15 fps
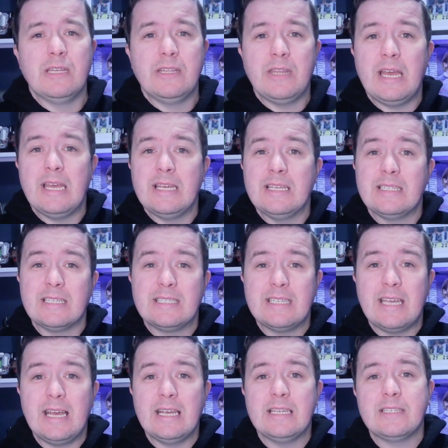that it is a
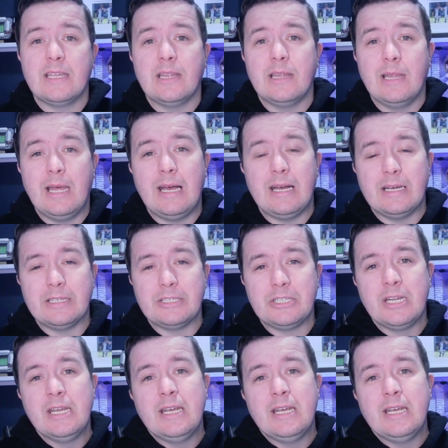size large.